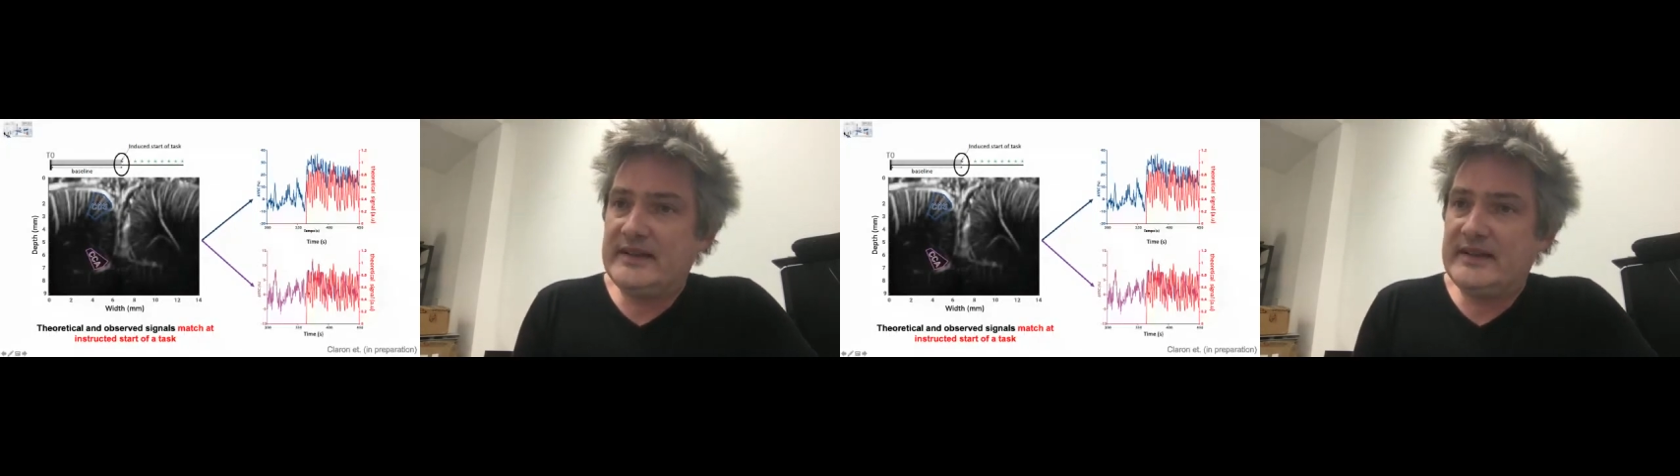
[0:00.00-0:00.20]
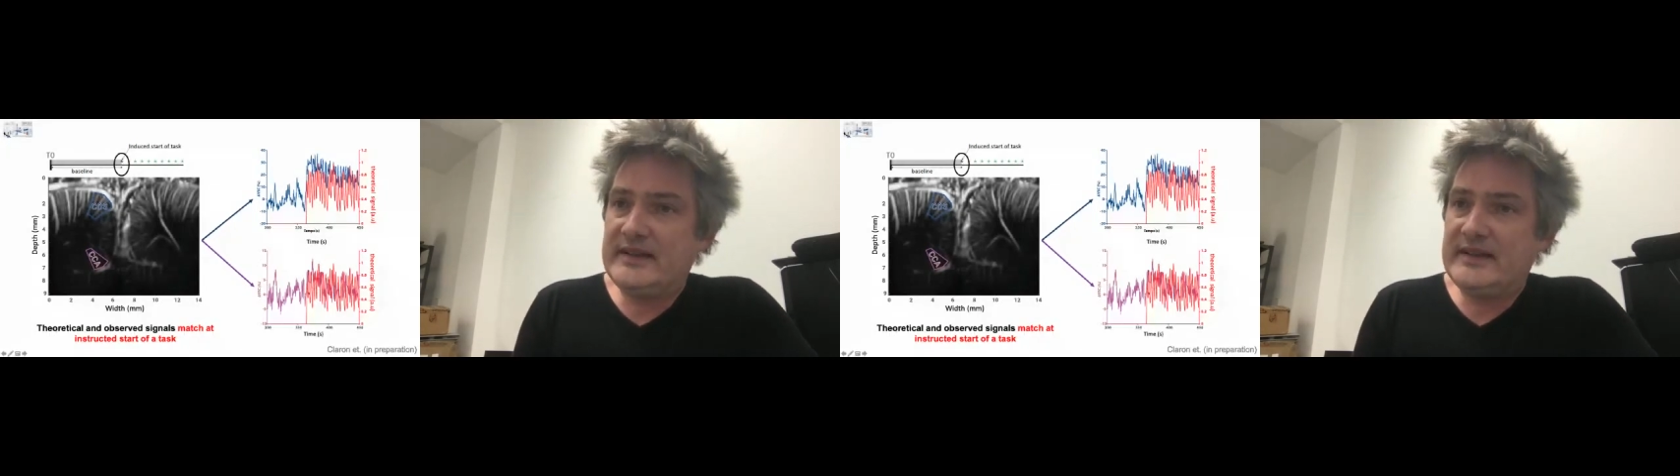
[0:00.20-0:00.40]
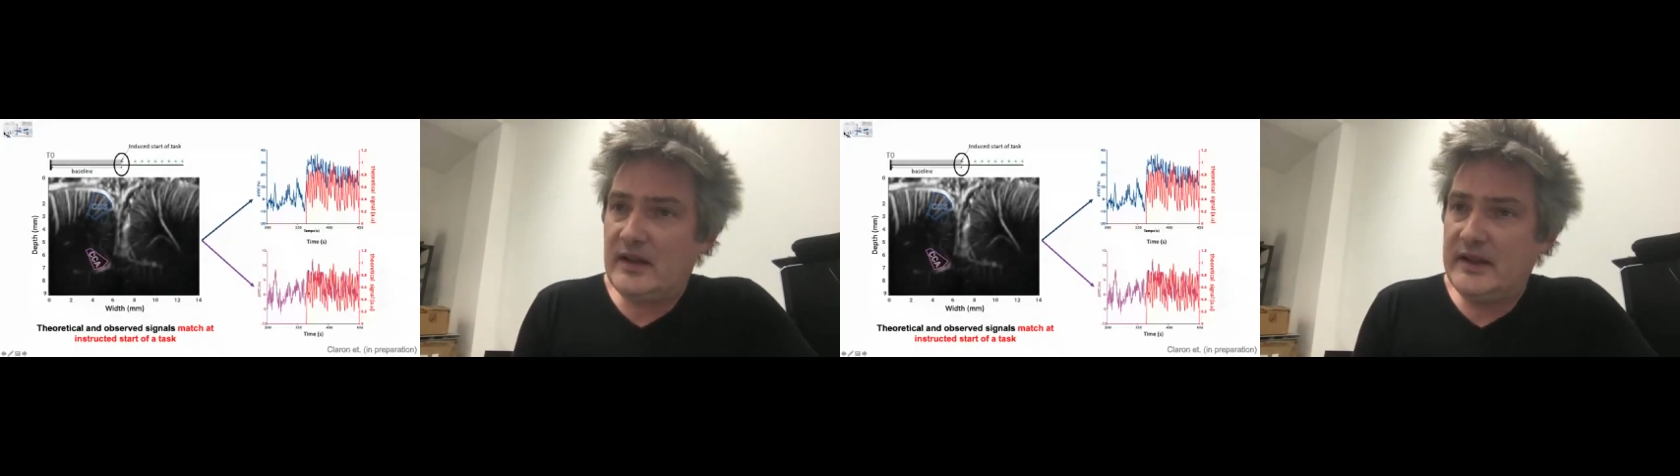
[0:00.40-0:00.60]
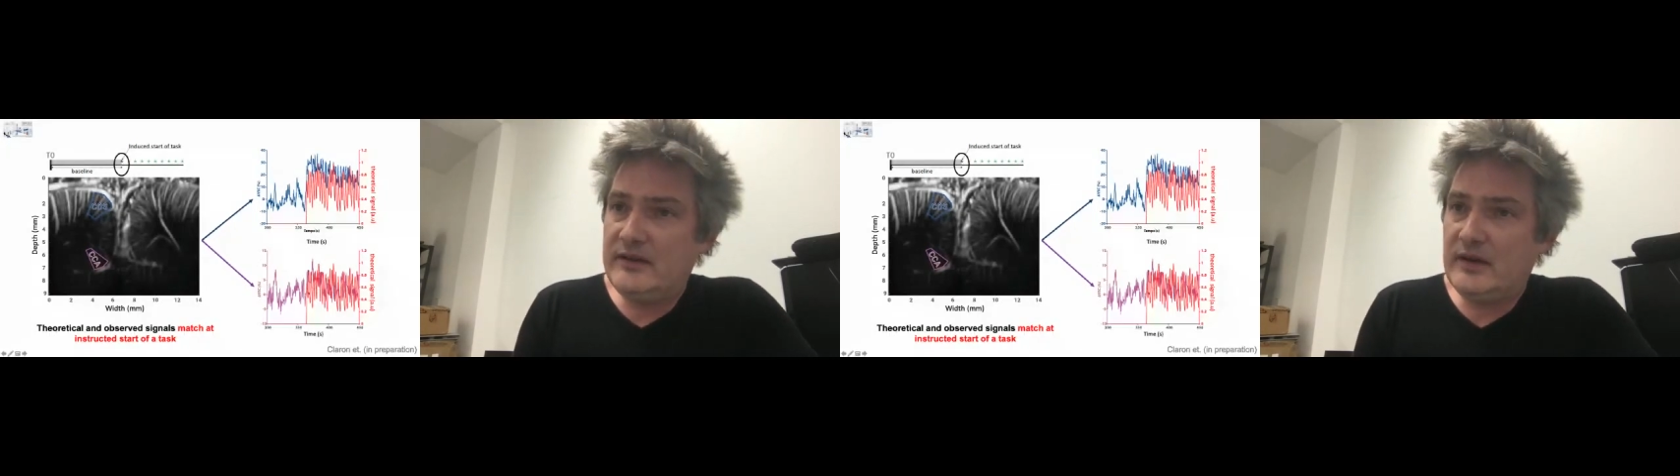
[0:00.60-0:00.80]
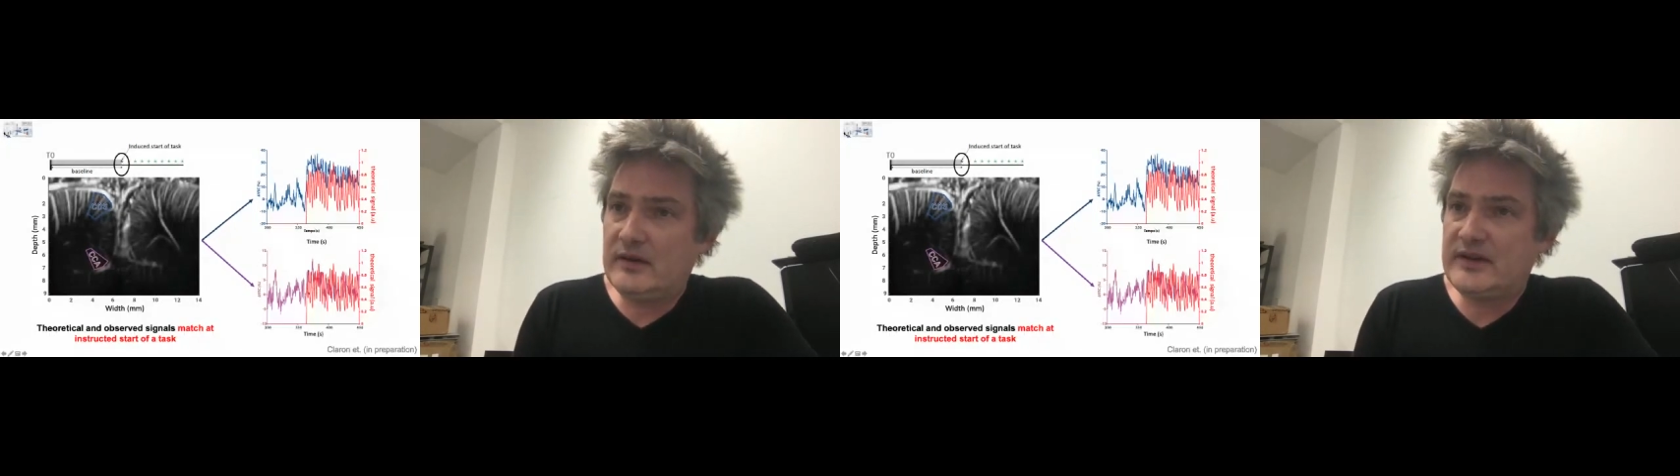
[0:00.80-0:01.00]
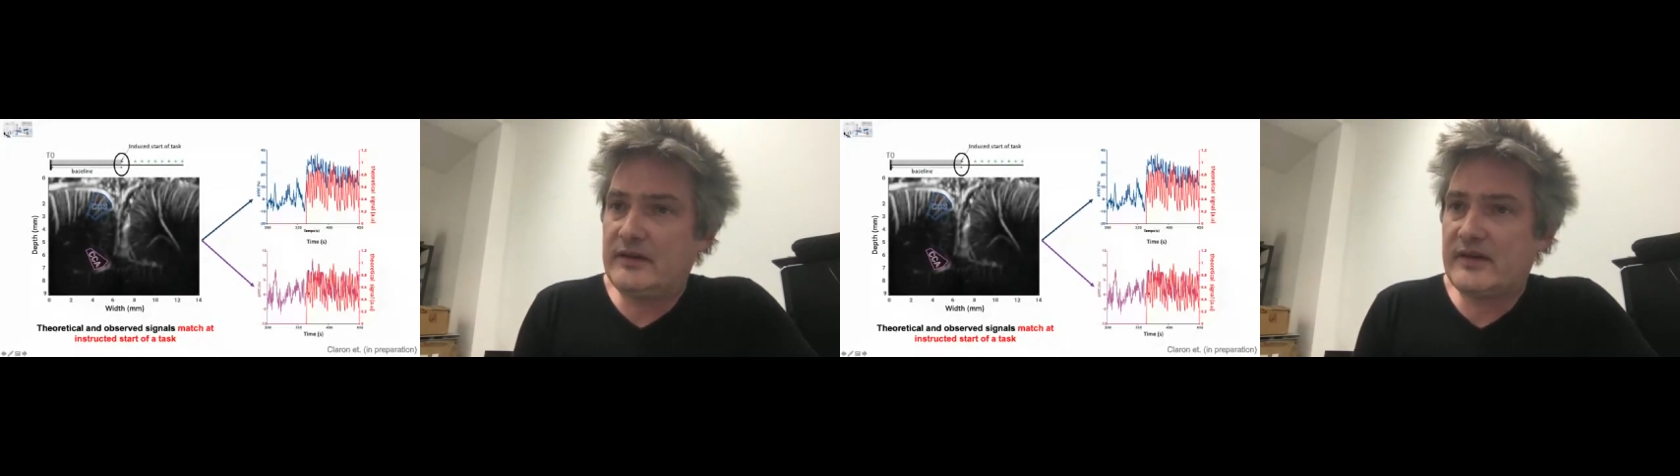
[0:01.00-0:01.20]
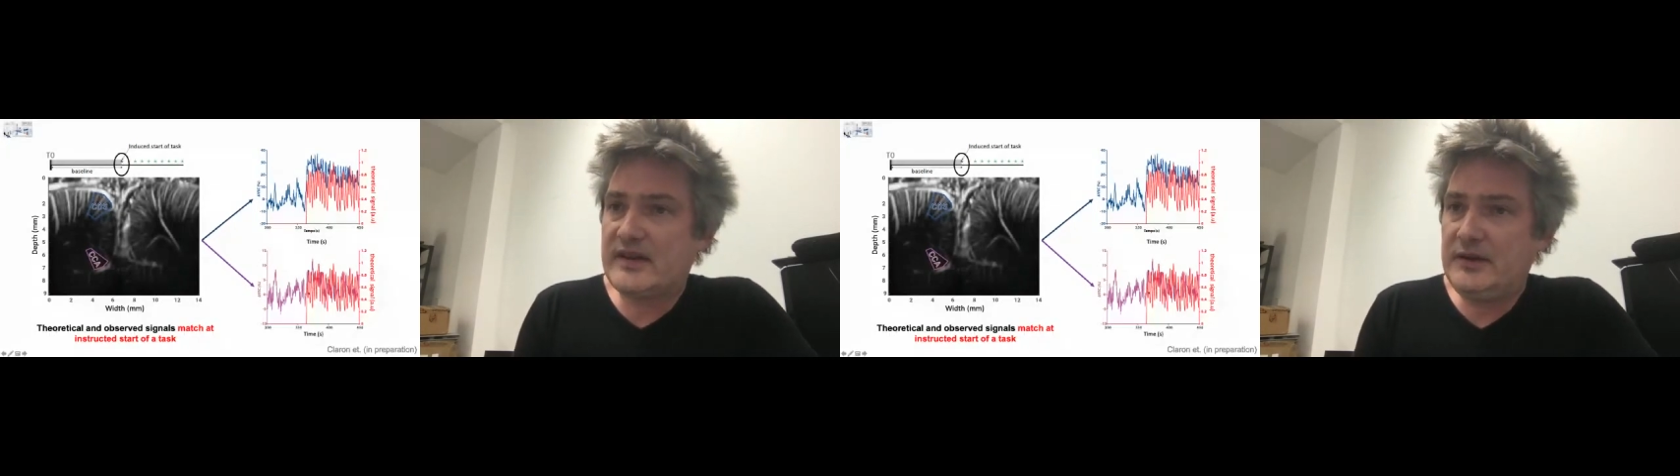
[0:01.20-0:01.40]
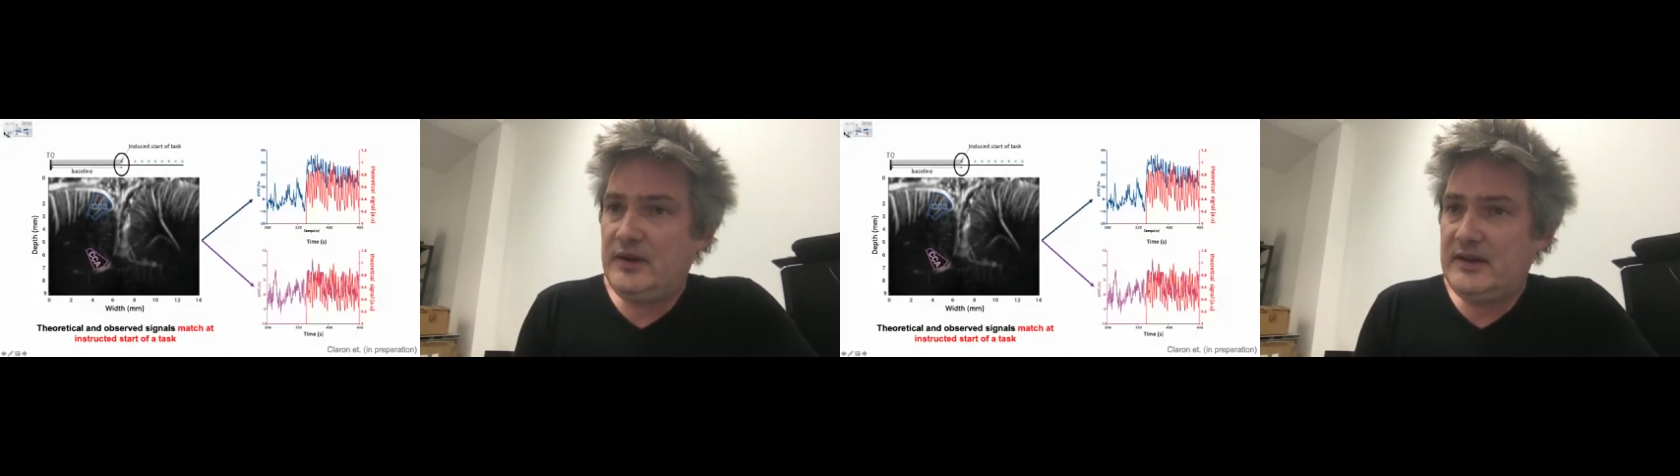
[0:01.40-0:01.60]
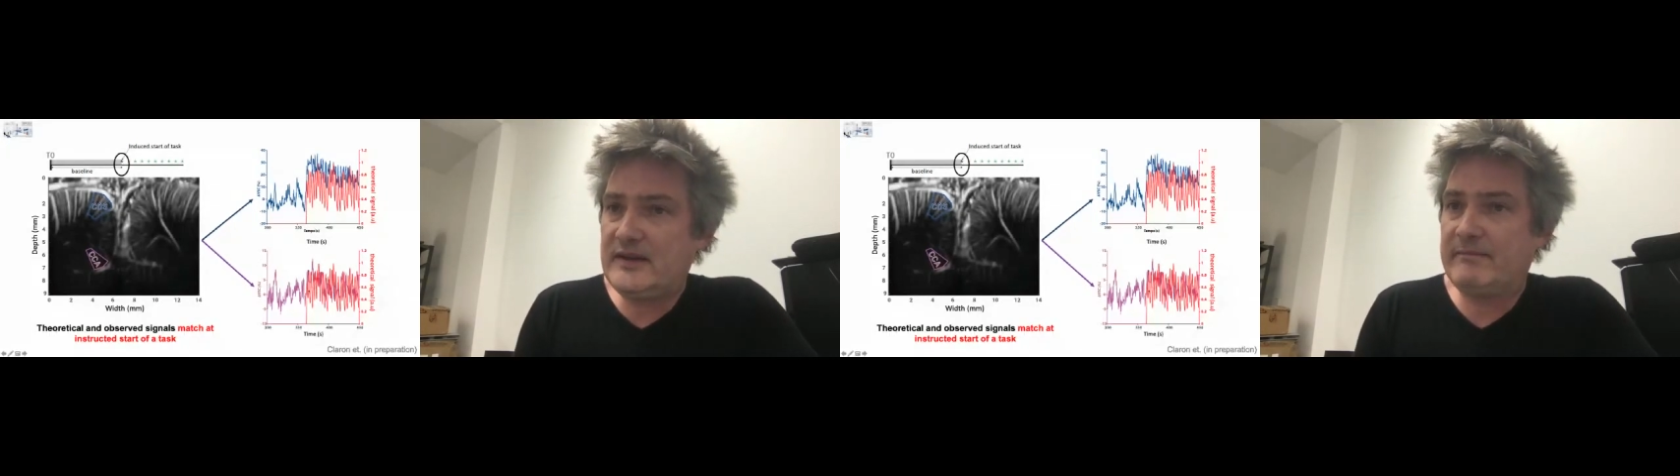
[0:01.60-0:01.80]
similar in the anterior cingulate.